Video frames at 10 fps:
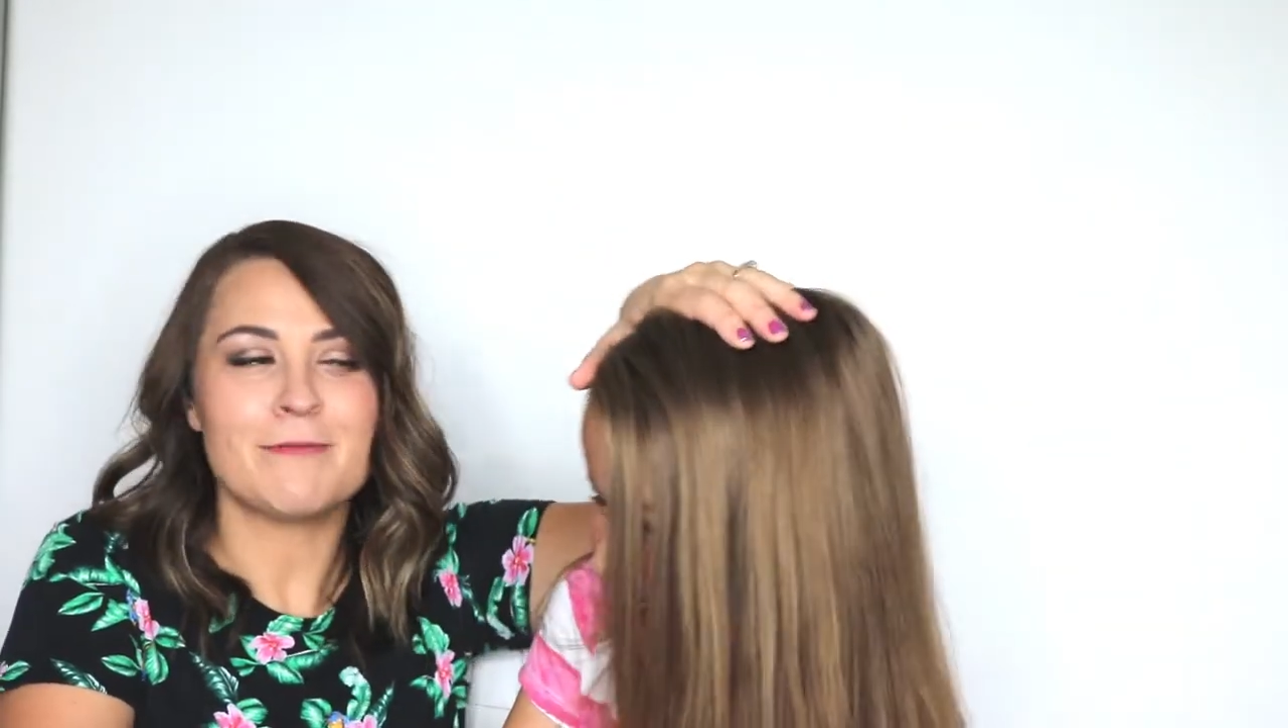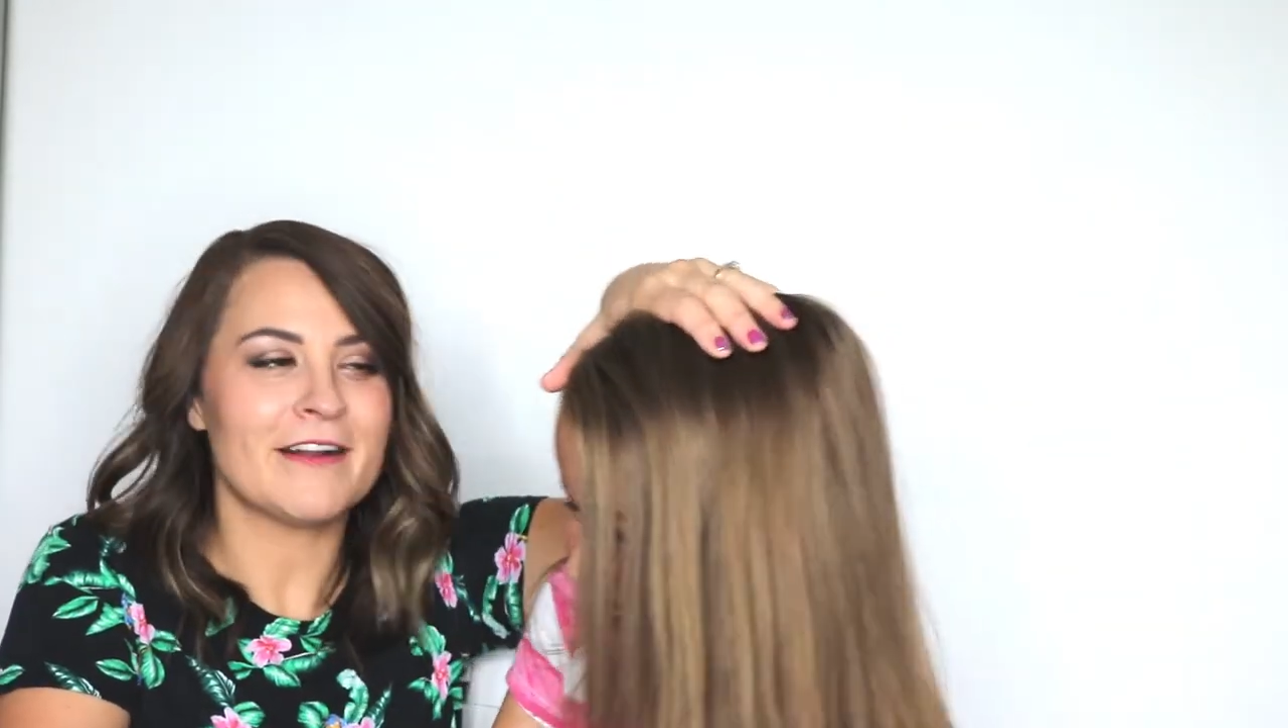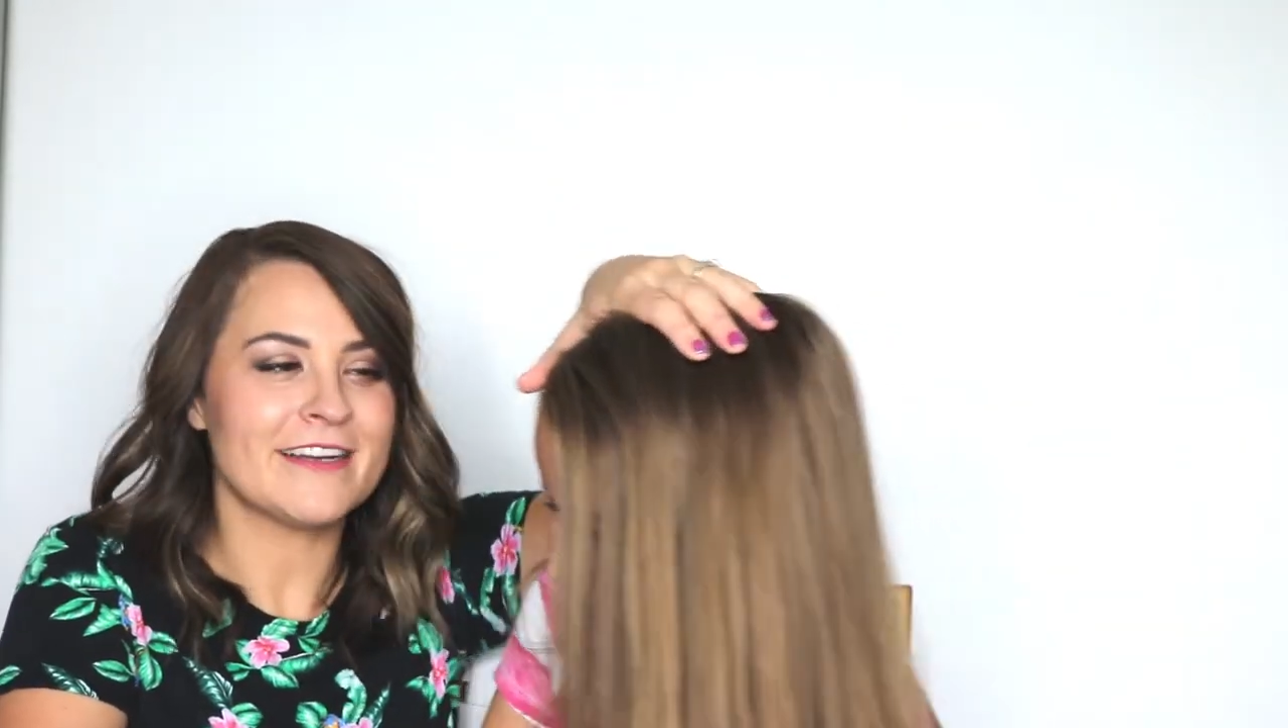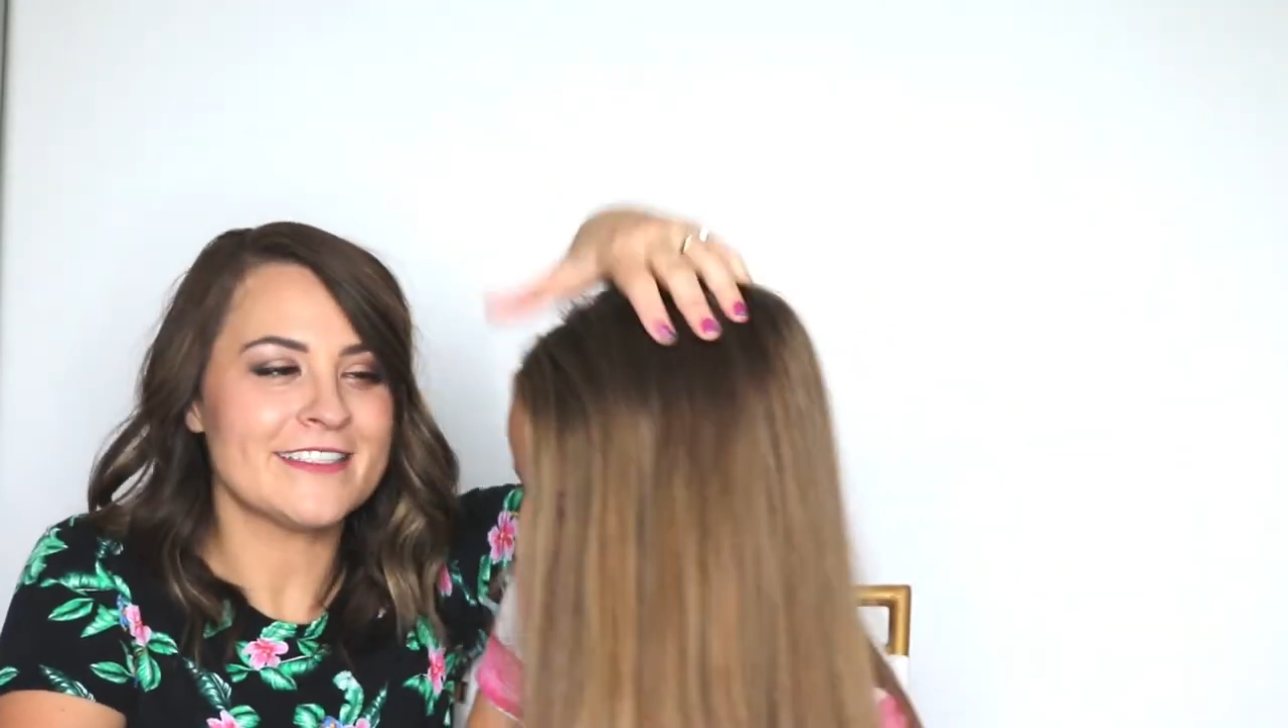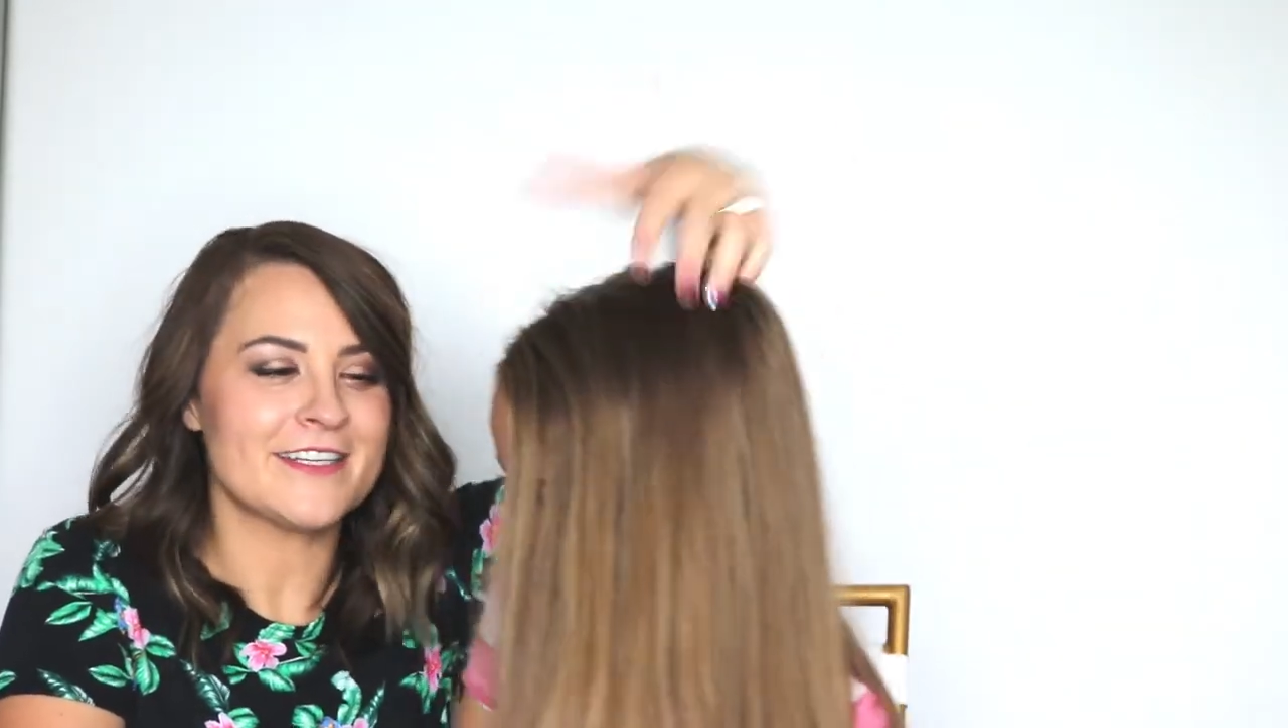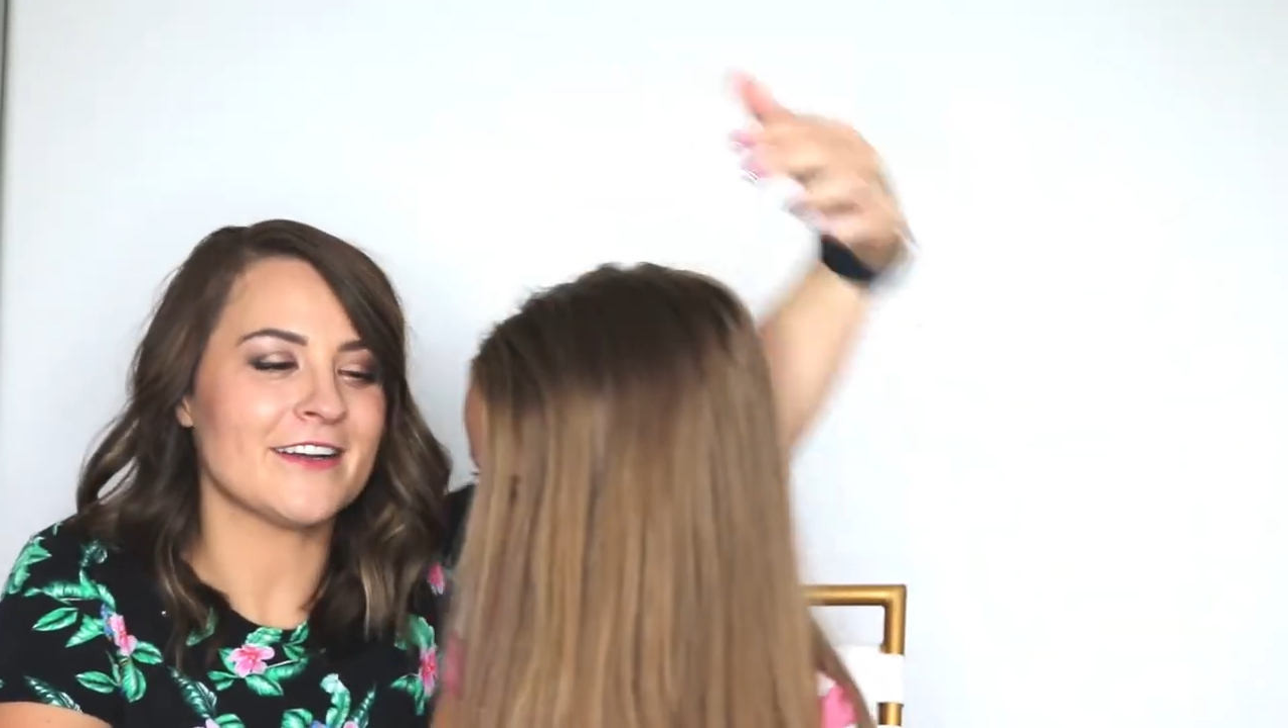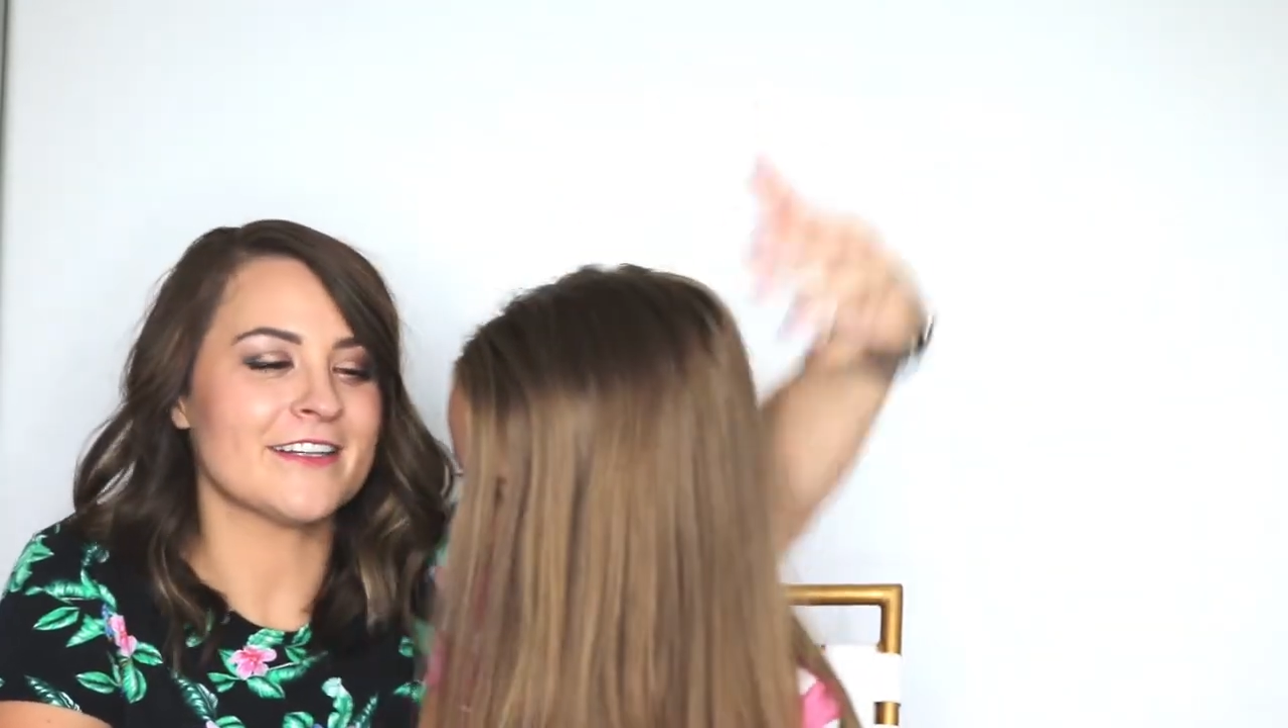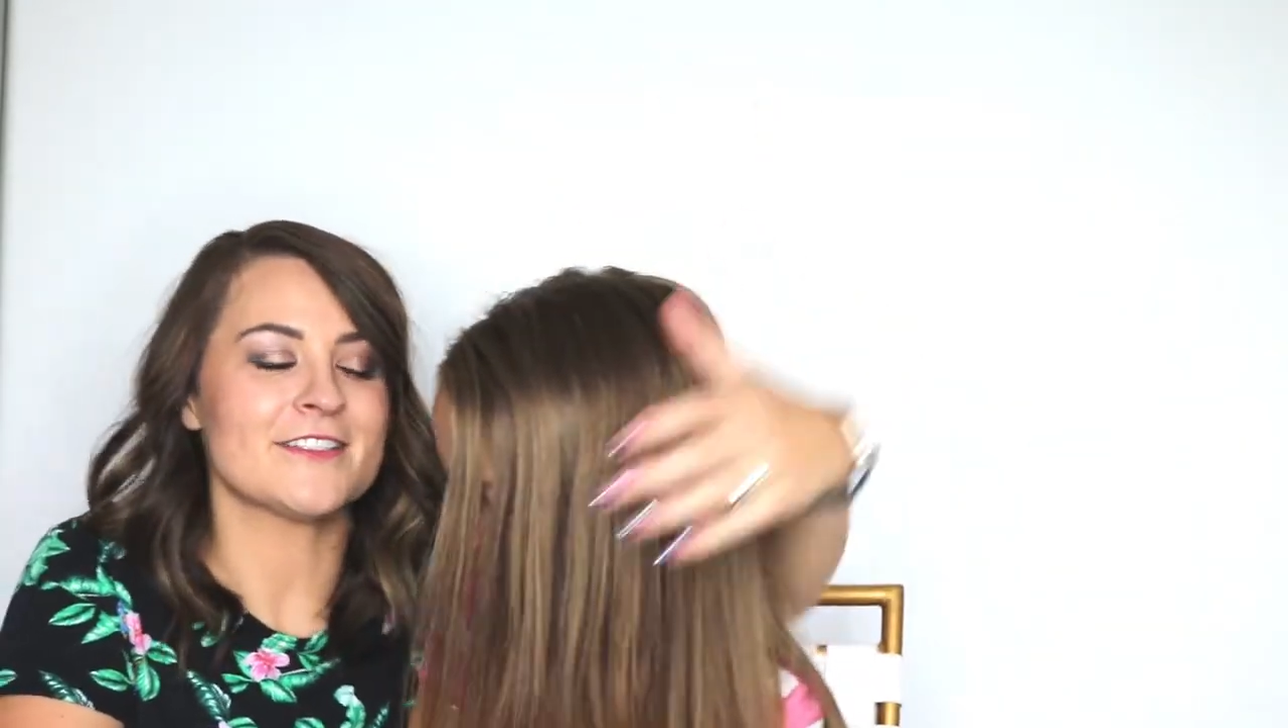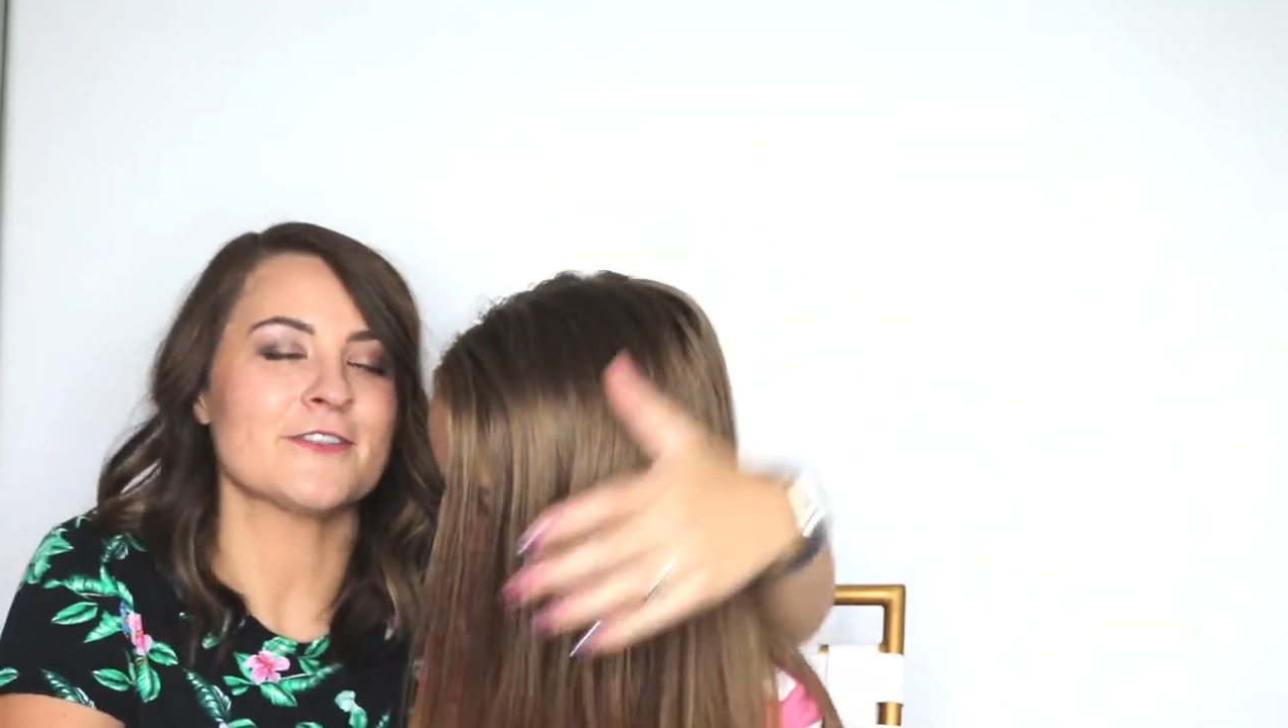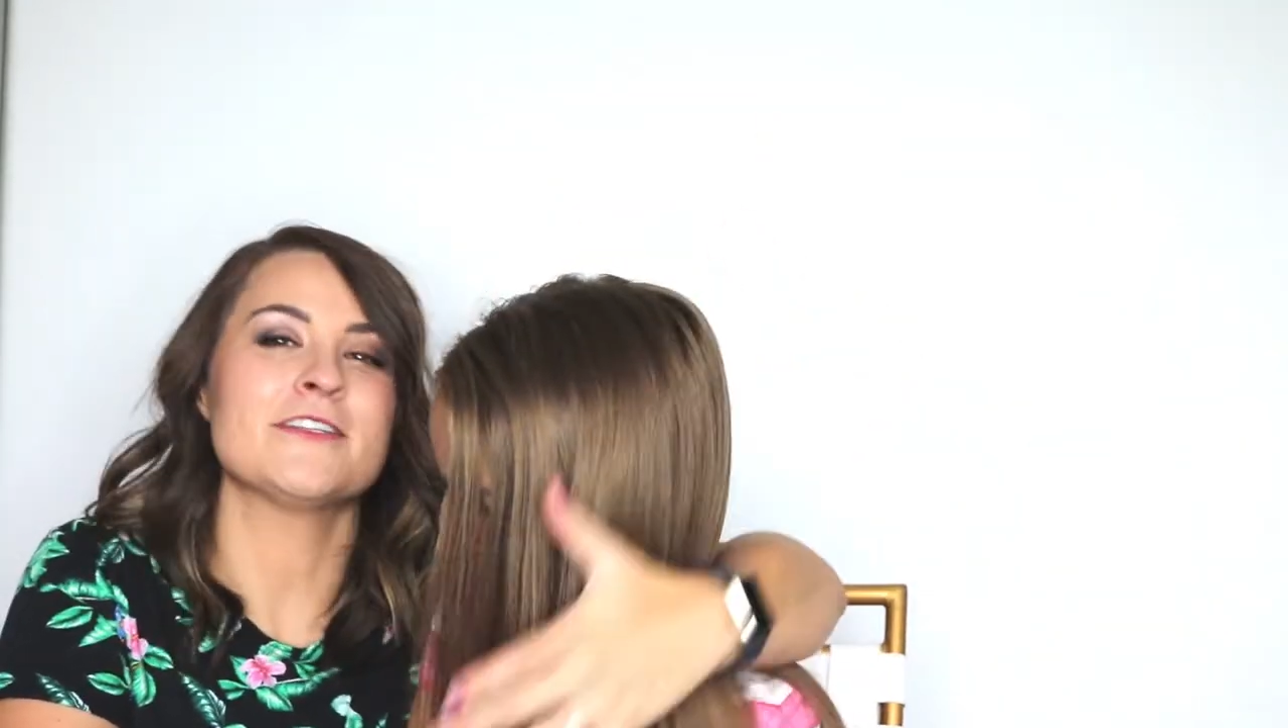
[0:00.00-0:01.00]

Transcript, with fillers: party started. So